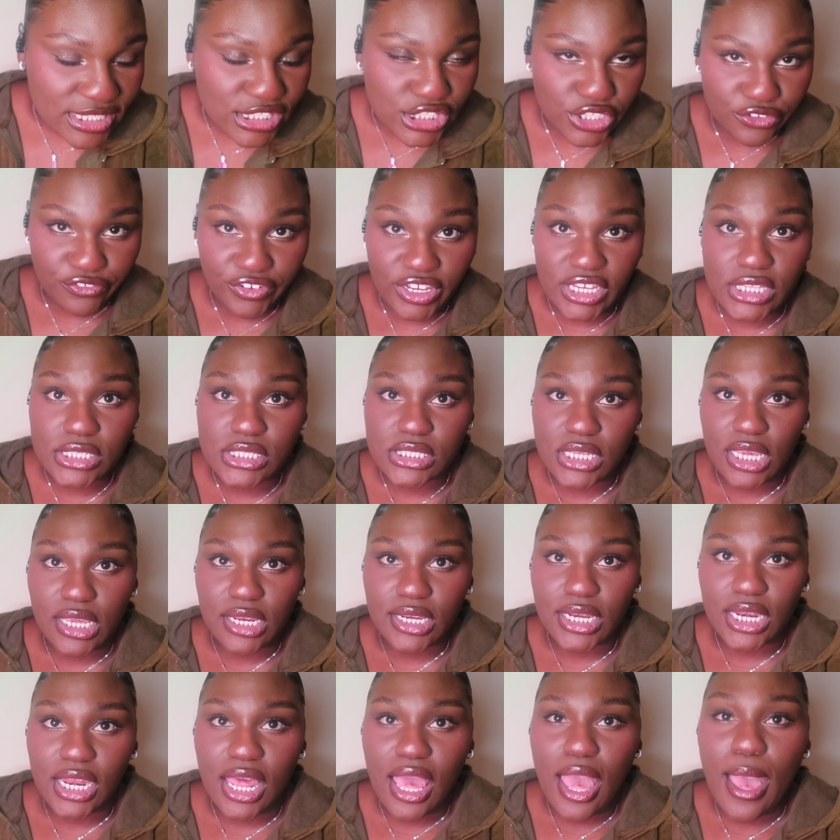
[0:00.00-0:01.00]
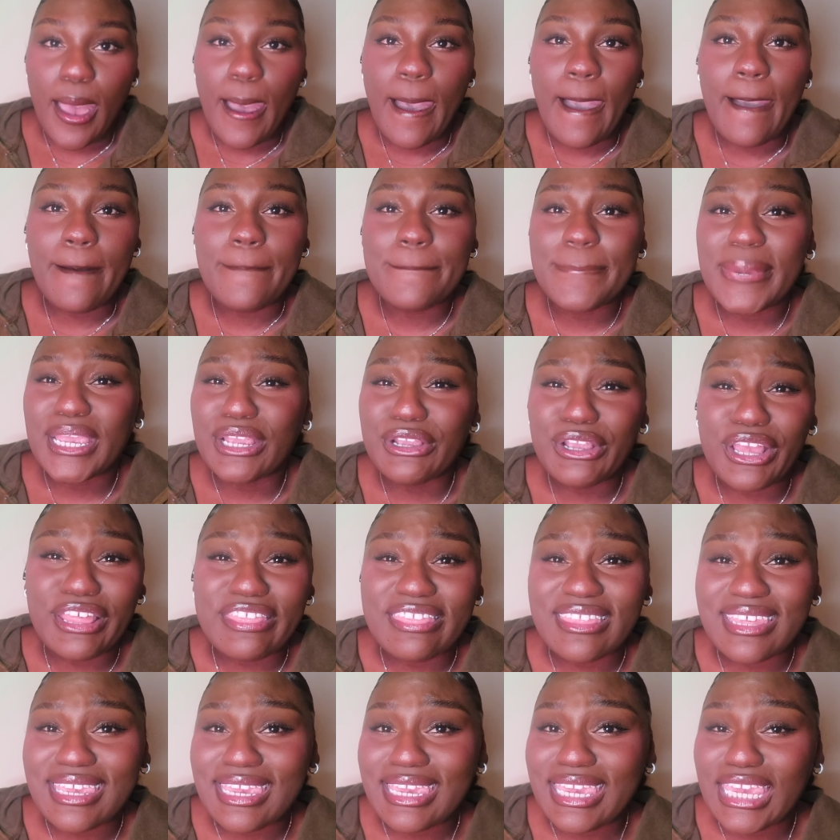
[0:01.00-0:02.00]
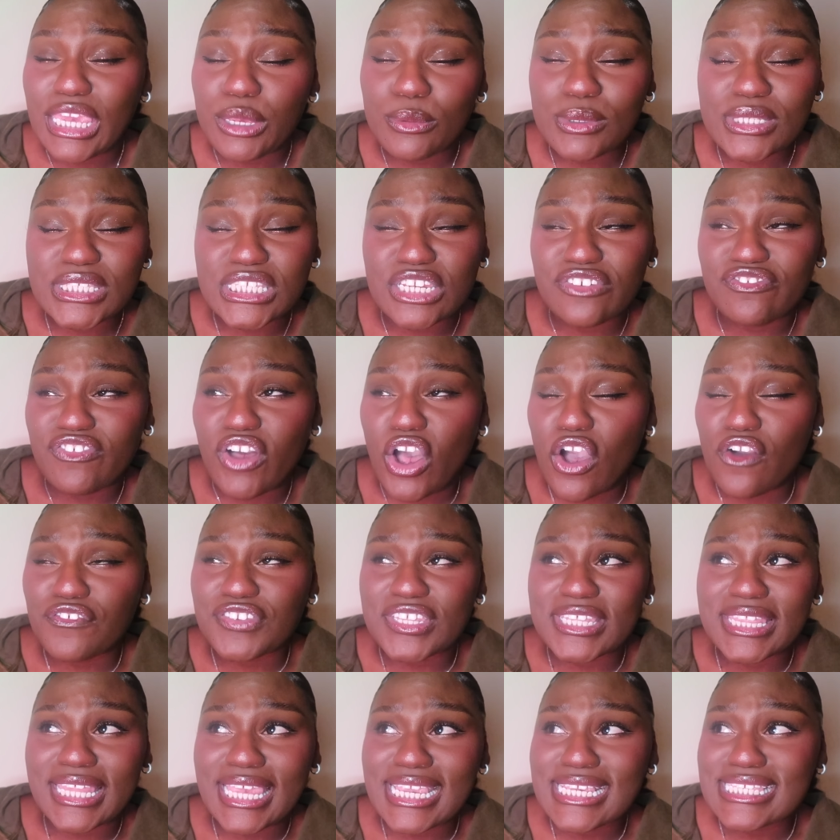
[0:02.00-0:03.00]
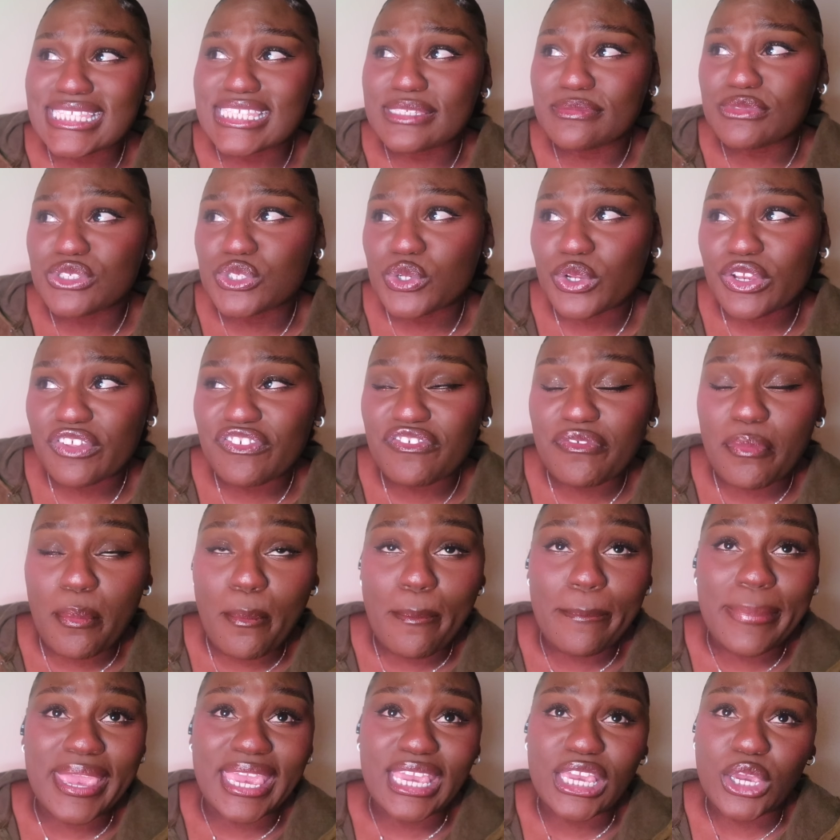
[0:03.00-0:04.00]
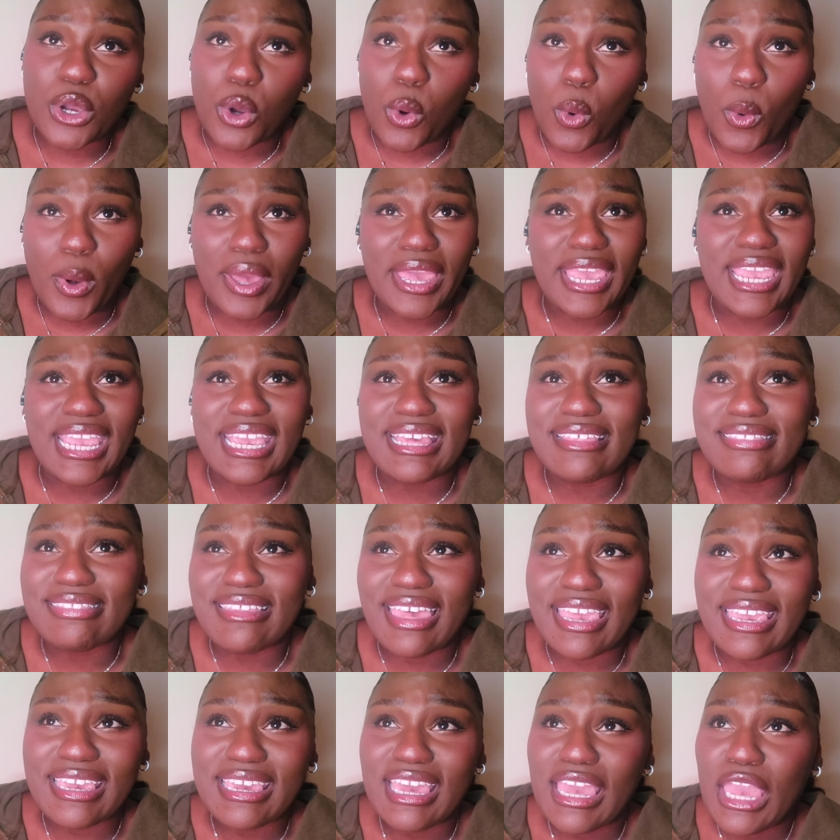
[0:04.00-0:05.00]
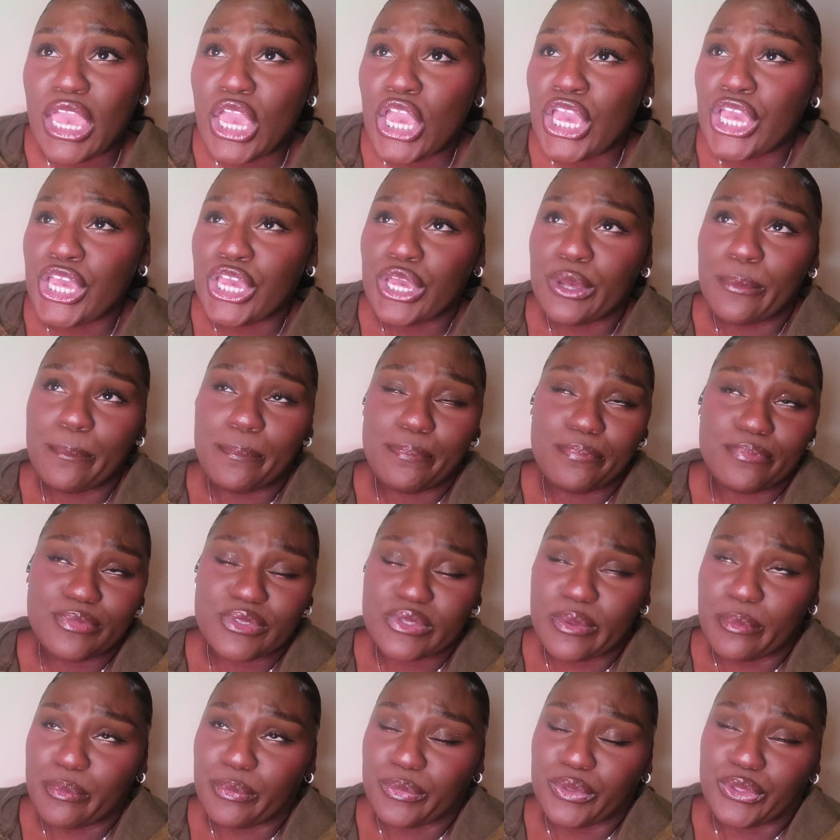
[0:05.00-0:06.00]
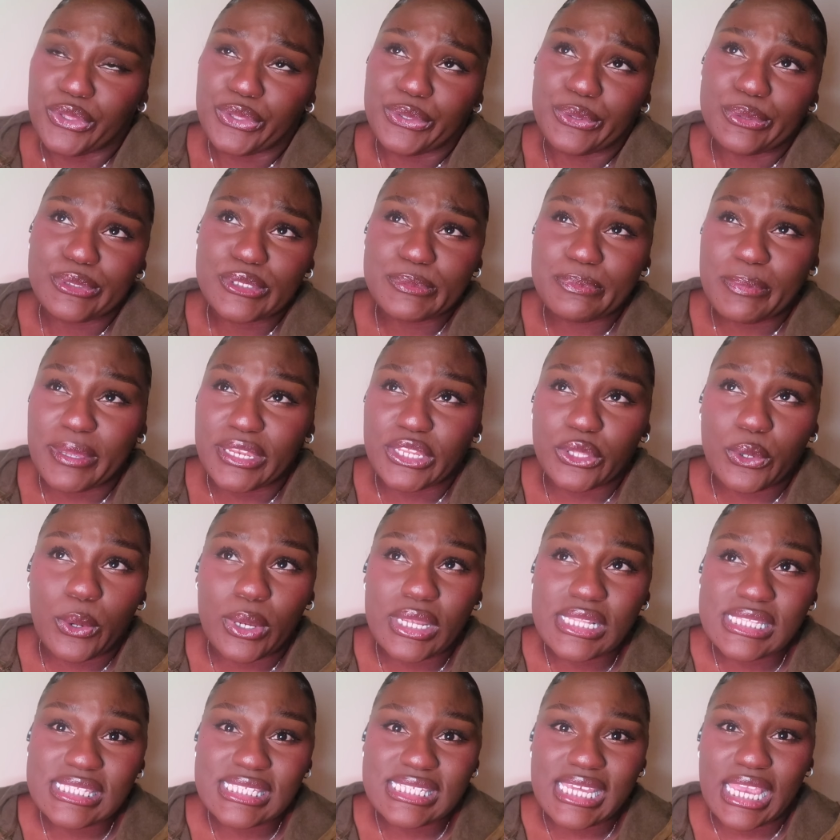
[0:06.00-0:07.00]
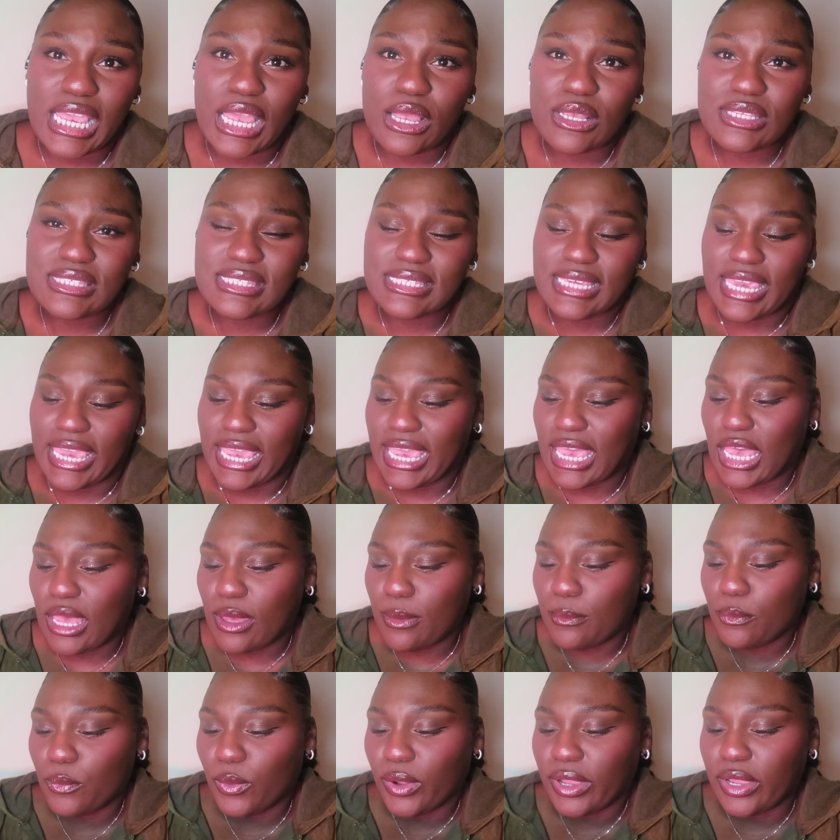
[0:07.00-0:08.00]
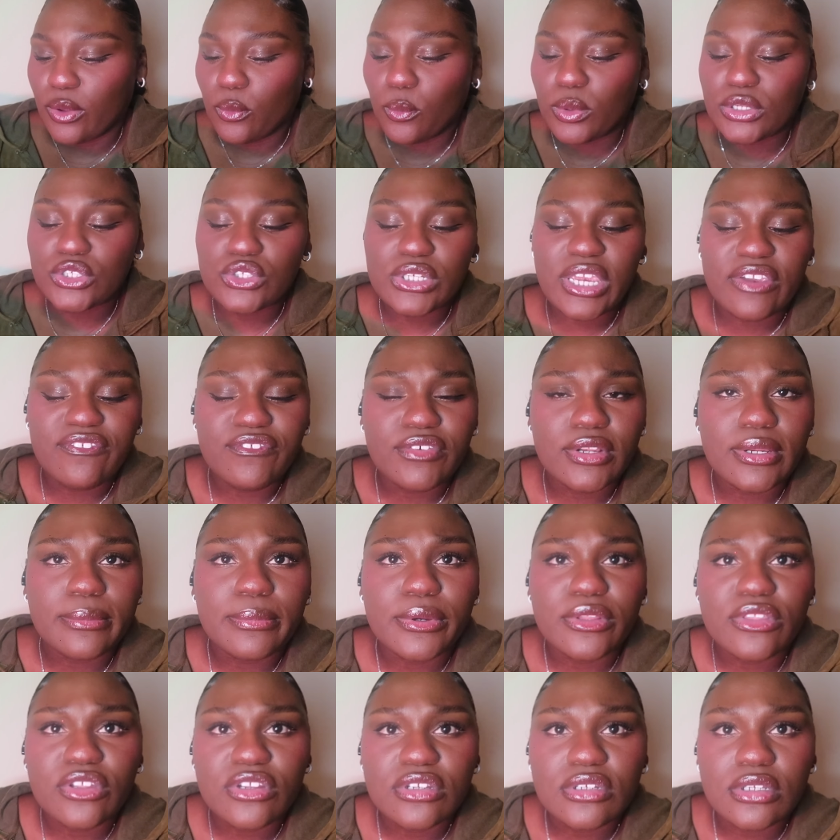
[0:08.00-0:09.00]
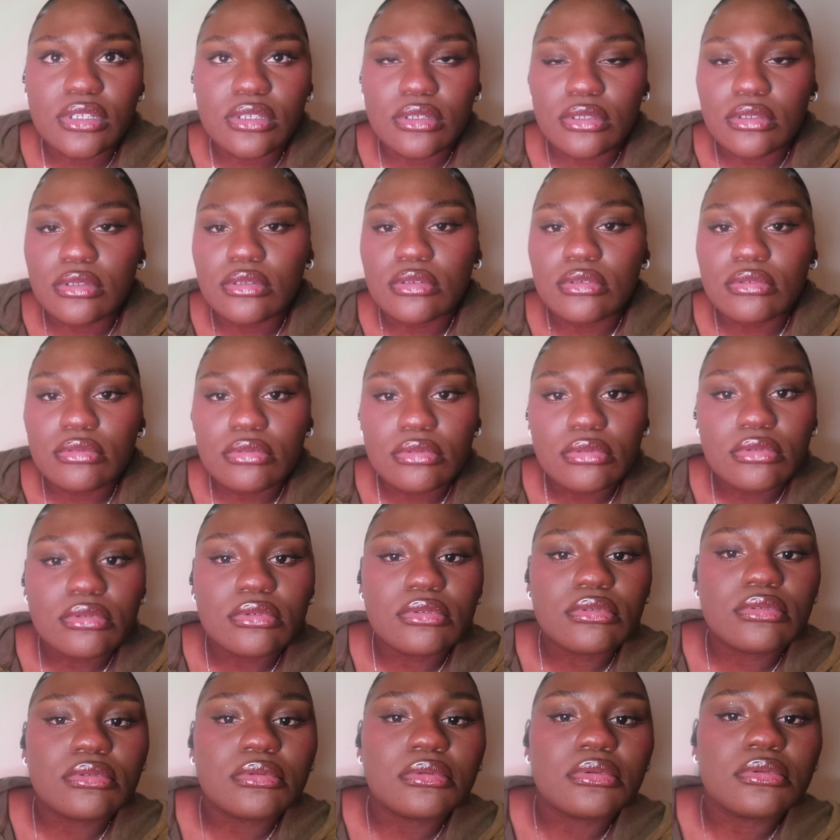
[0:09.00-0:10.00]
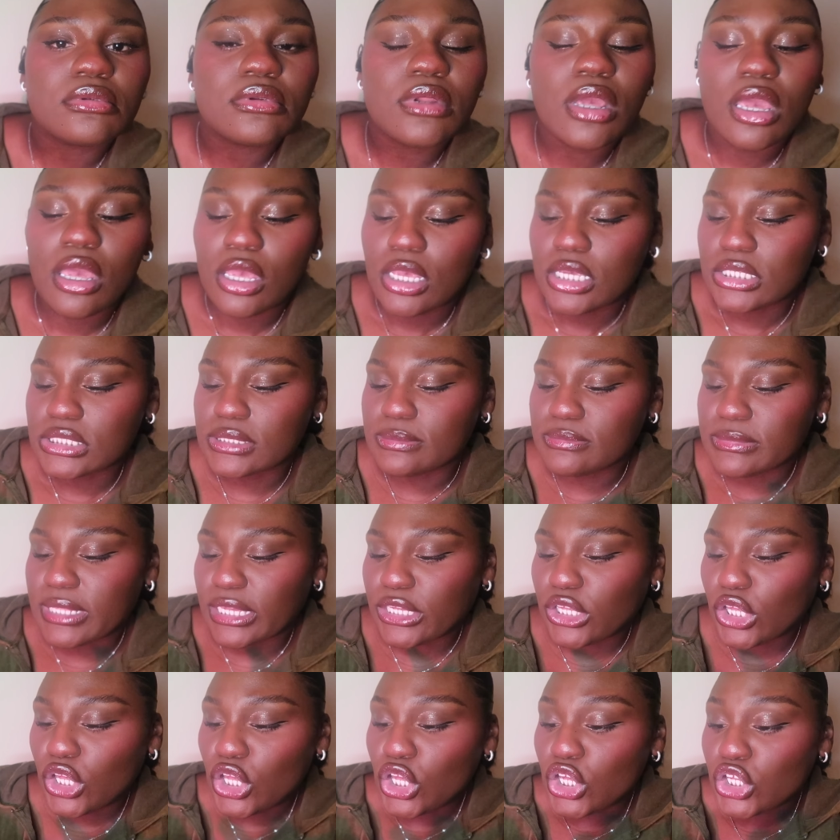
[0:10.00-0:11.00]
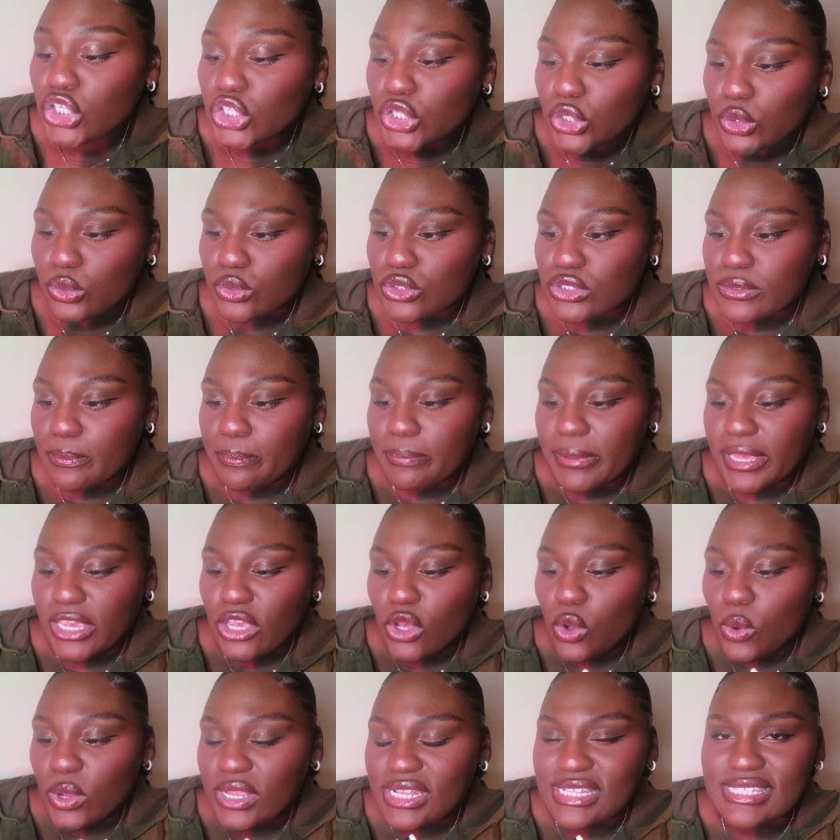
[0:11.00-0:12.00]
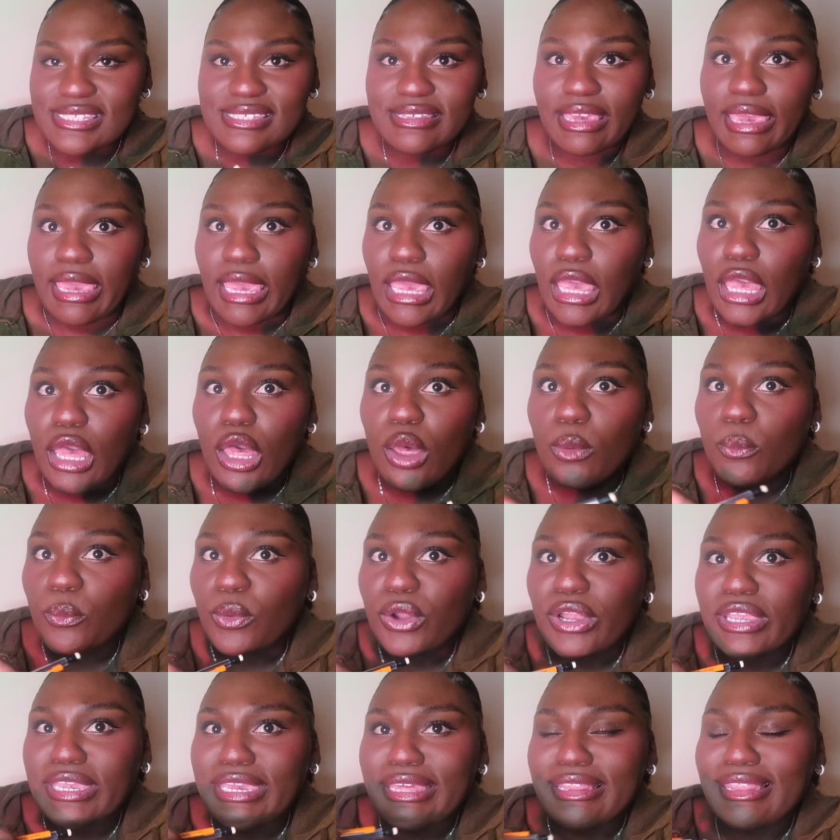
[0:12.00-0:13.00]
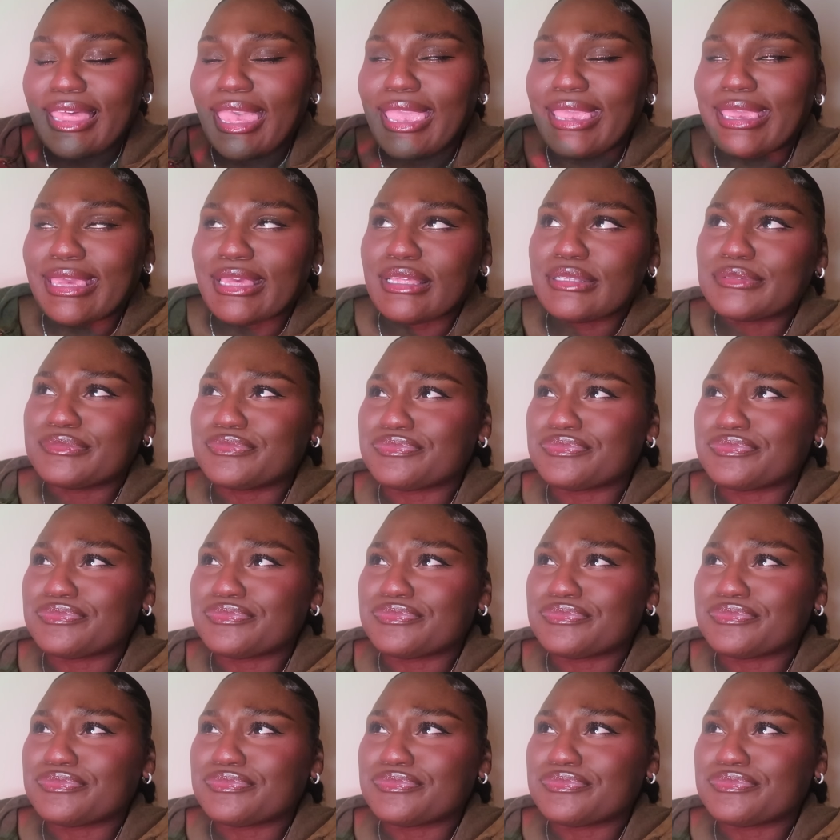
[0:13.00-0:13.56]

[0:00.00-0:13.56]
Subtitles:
the reason. Apparently, he was involved in, like, some sort of Bitcoin, like, some huge Bitcoin scam. What'd you get for number 30? Some, like, huge Bitcoin scam where he, like,